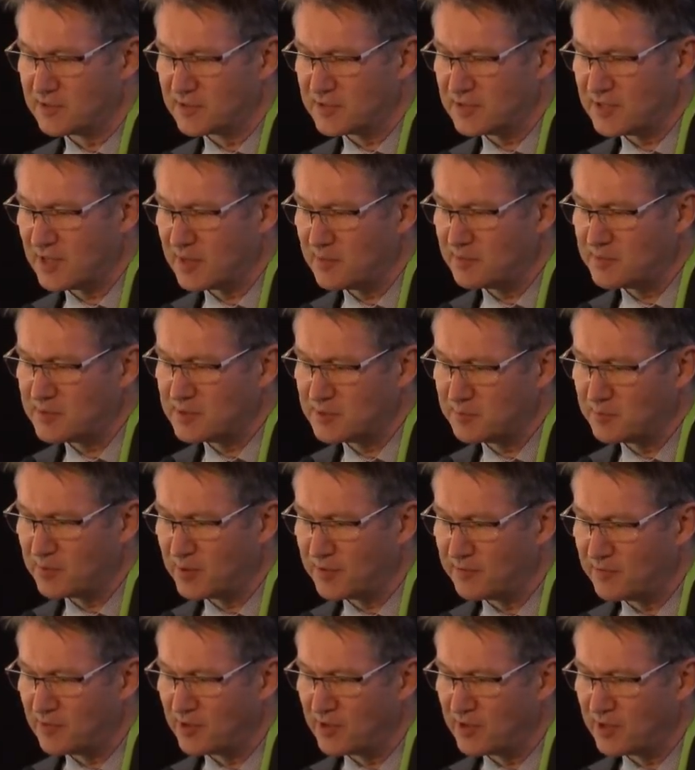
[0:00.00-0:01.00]
which seems to
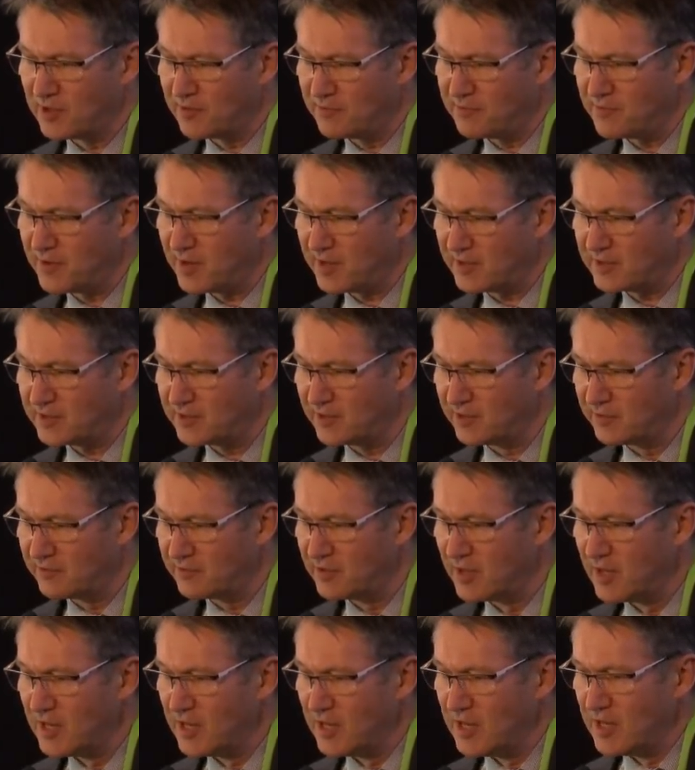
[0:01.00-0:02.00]
be very effective,
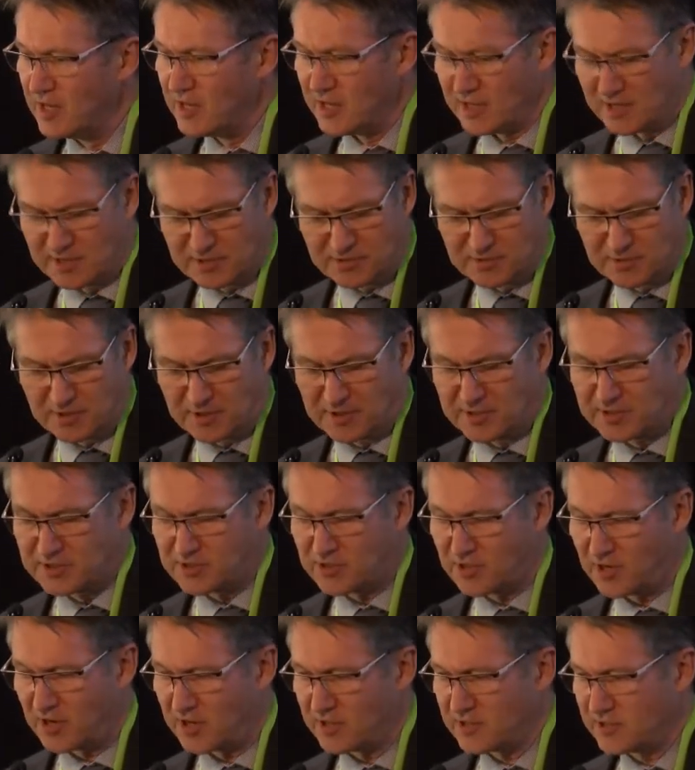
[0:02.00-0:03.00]
is really
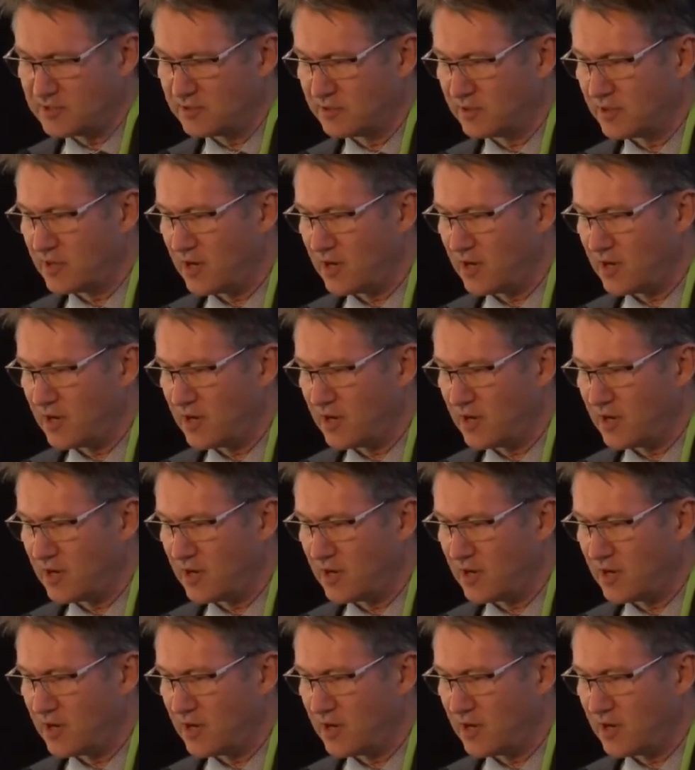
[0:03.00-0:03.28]
trying to